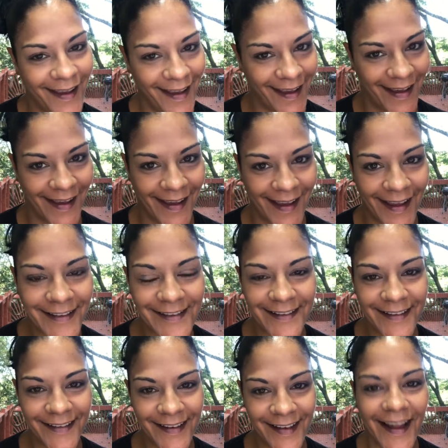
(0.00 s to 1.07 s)
and
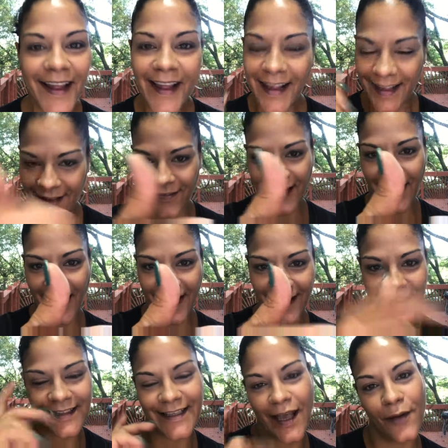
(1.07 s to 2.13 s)
give it a like
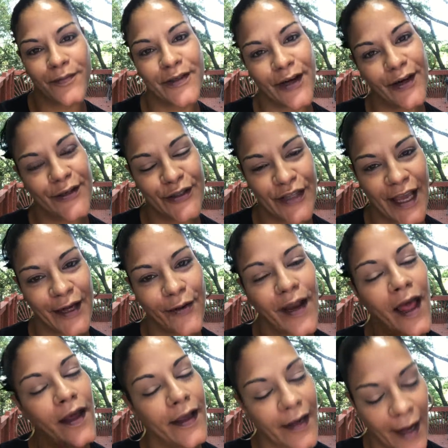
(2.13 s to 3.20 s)
because it helps your girl's channel a
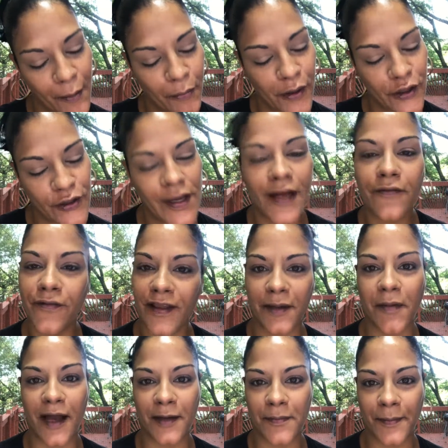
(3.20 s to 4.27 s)
lot, and I appreciate it from the
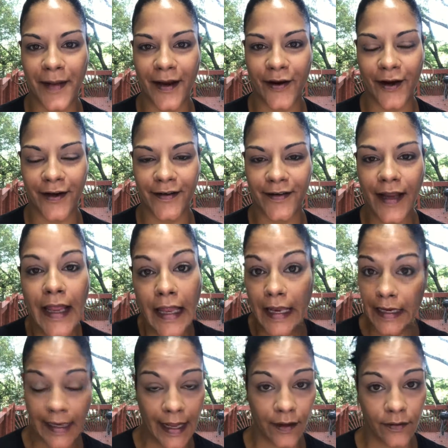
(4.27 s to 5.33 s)
bottom of my heart.
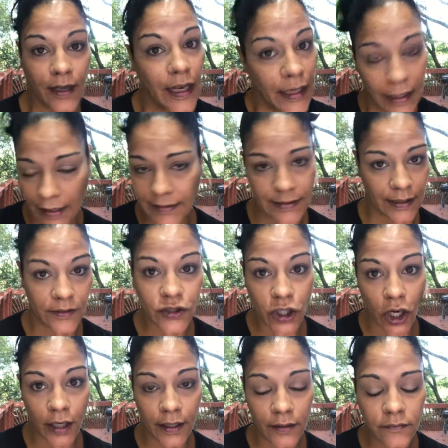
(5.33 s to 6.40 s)
Now, let's get
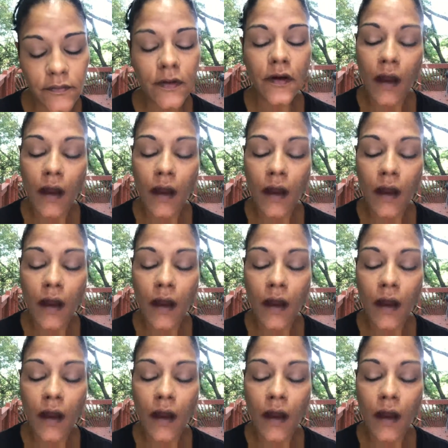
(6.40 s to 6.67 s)
started.